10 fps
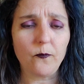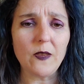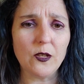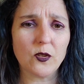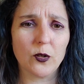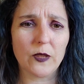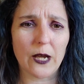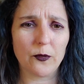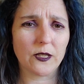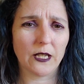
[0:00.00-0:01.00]
So that
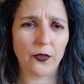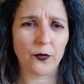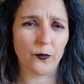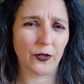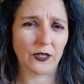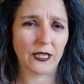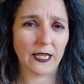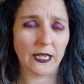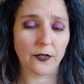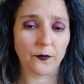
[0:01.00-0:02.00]
was another really
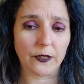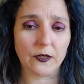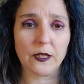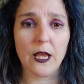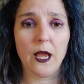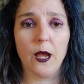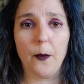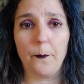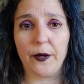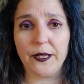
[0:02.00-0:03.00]
key difference.
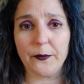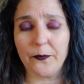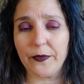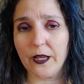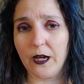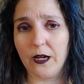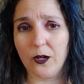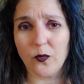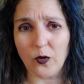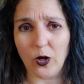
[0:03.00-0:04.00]
But
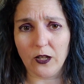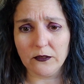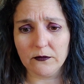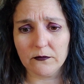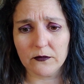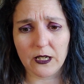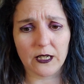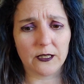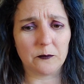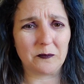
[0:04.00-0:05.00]
overall,
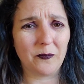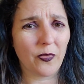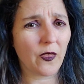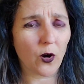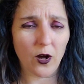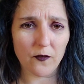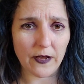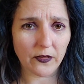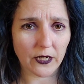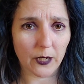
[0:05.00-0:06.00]
they're all
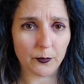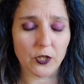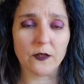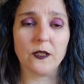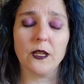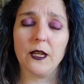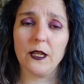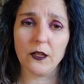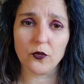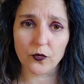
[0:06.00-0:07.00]
valid options,
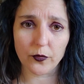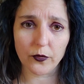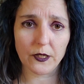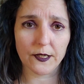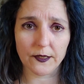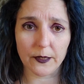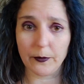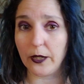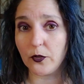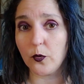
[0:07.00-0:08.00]
and it truly does come
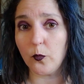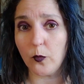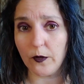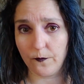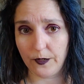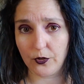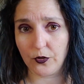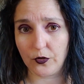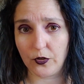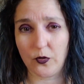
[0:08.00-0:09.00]
down to what
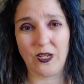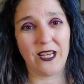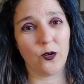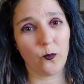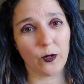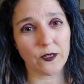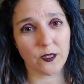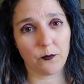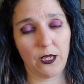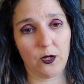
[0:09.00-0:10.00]
features do you need? What's
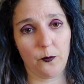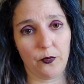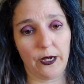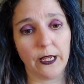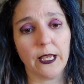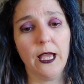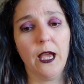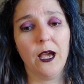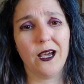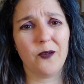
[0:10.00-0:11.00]
the make or break?
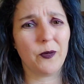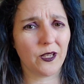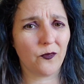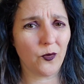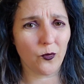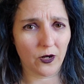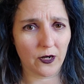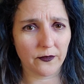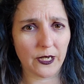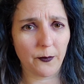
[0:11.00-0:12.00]
But if you are
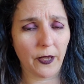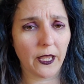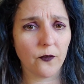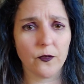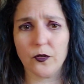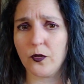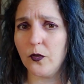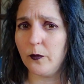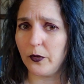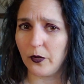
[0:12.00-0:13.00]
already paying for
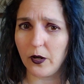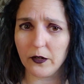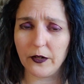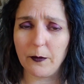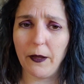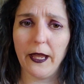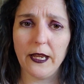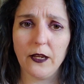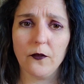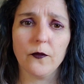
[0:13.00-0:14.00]
Zoom or you're already
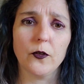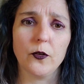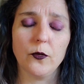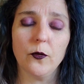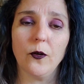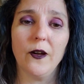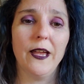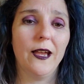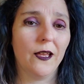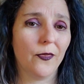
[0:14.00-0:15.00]
paying for Google,
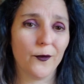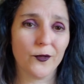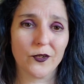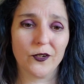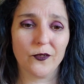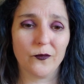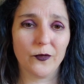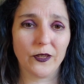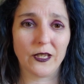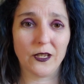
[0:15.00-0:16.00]
those are
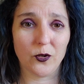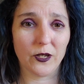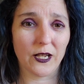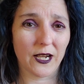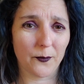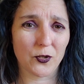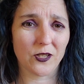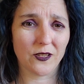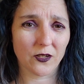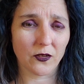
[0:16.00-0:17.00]
really good
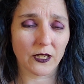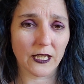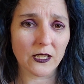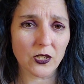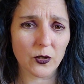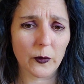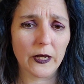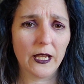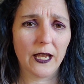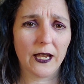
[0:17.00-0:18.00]
options to look into
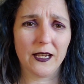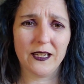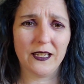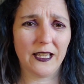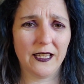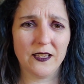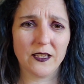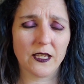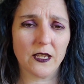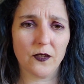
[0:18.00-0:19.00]
and
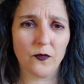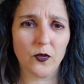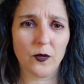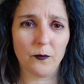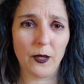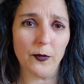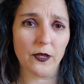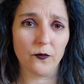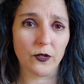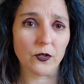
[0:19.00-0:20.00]
see if you can maybe
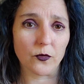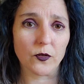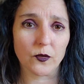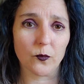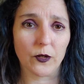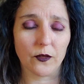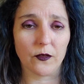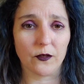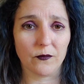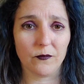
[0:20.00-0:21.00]
reduce one of
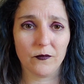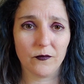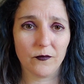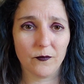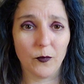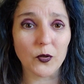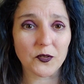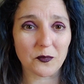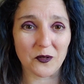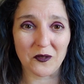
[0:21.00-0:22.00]
the
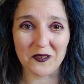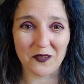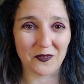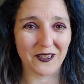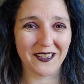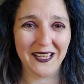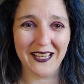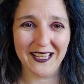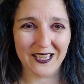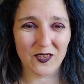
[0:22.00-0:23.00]
multiple different
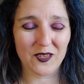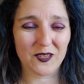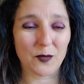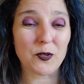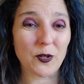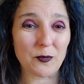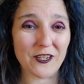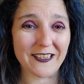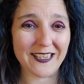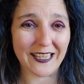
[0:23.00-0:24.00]

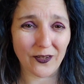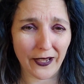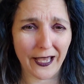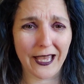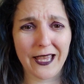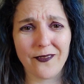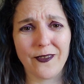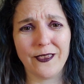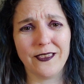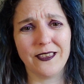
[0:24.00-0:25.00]
subscriptions that you have
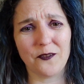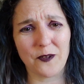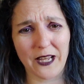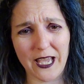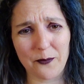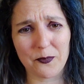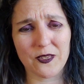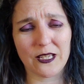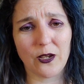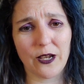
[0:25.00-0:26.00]
and different apps
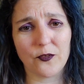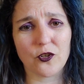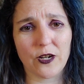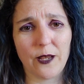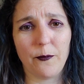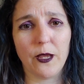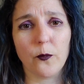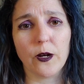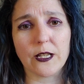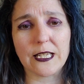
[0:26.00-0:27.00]
that you have to try and make
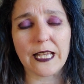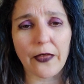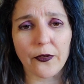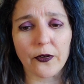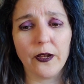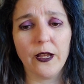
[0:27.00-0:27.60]
work together,